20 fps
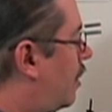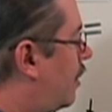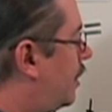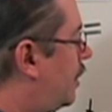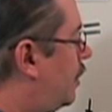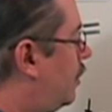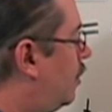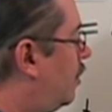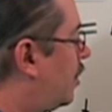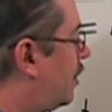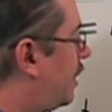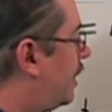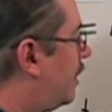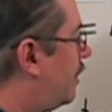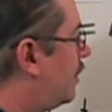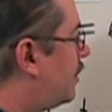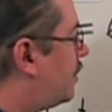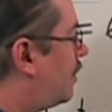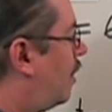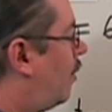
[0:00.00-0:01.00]
are in a
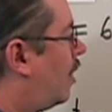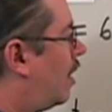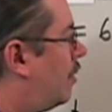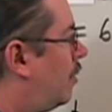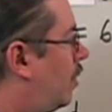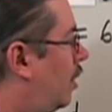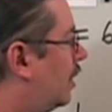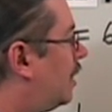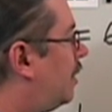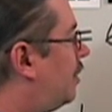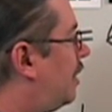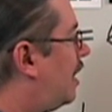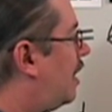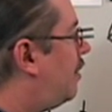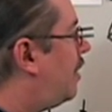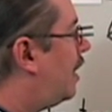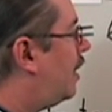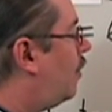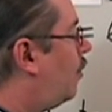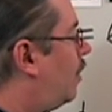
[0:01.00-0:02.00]
numerator. So I want to multiply
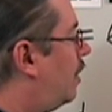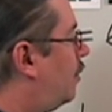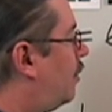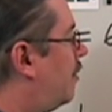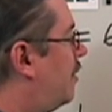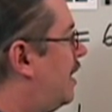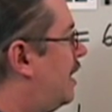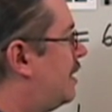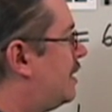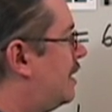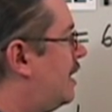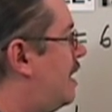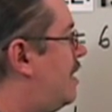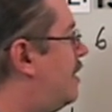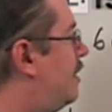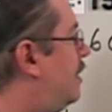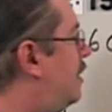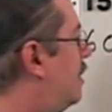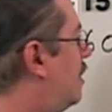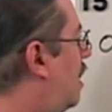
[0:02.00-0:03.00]
by the one with minutes in
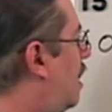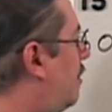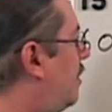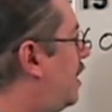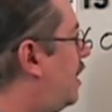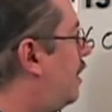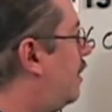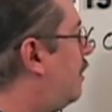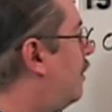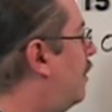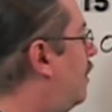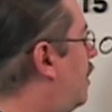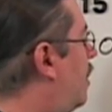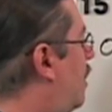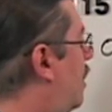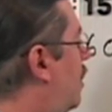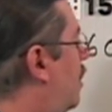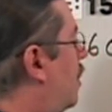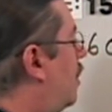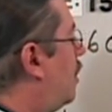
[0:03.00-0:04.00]
the denominator
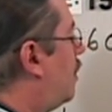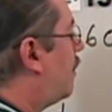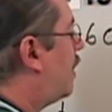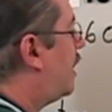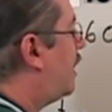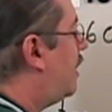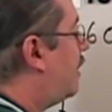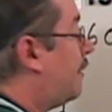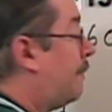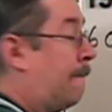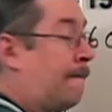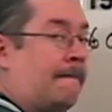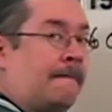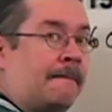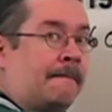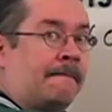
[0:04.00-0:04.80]
right here.